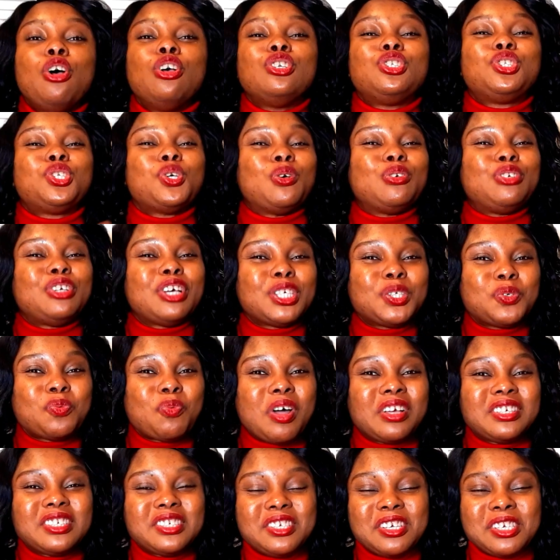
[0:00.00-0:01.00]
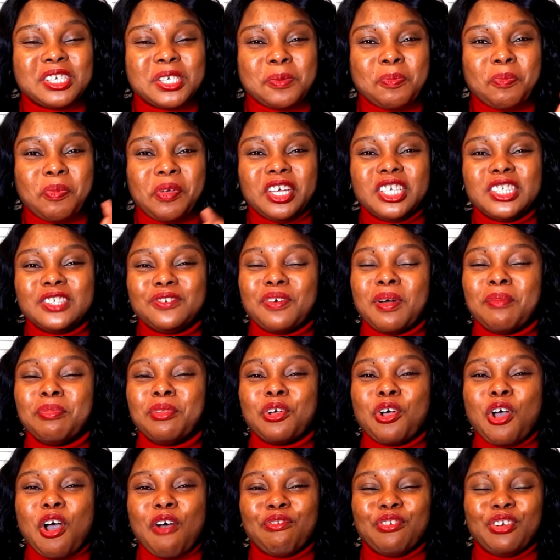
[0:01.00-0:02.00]
So just watch this speech from the
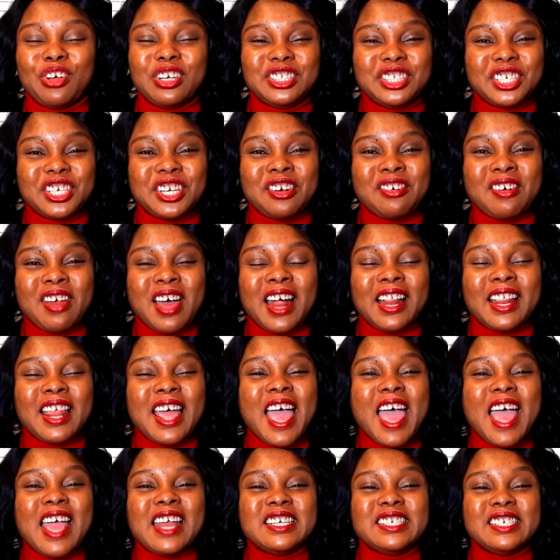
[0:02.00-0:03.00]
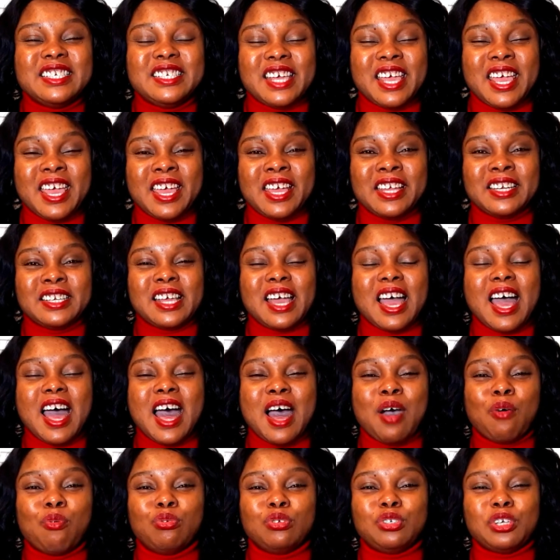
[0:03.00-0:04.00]
Governor General, and then I
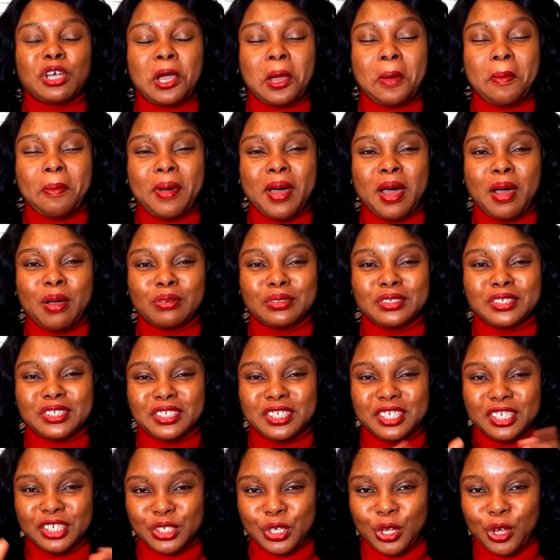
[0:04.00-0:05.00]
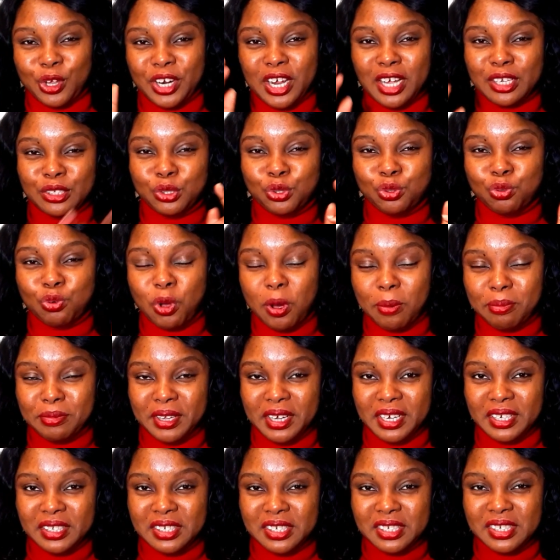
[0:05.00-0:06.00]
uh, will talk about these other two
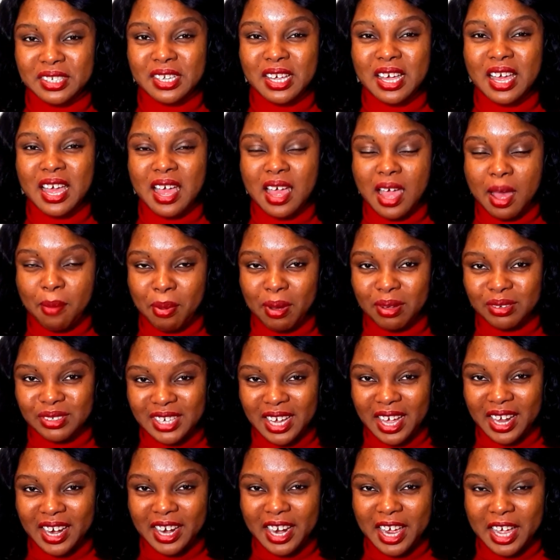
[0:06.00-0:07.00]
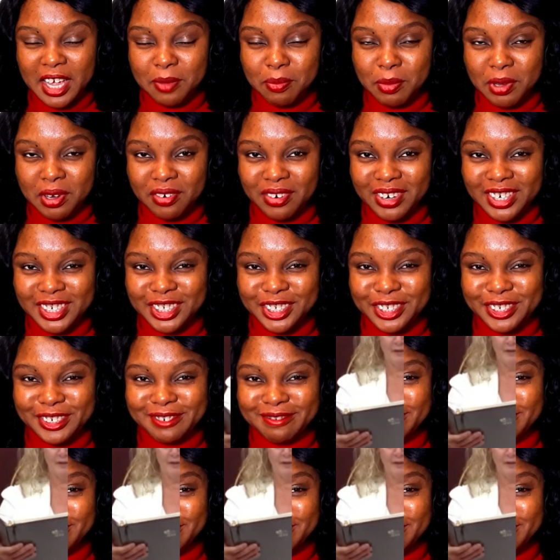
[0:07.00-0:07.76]
updates about Canada immigration.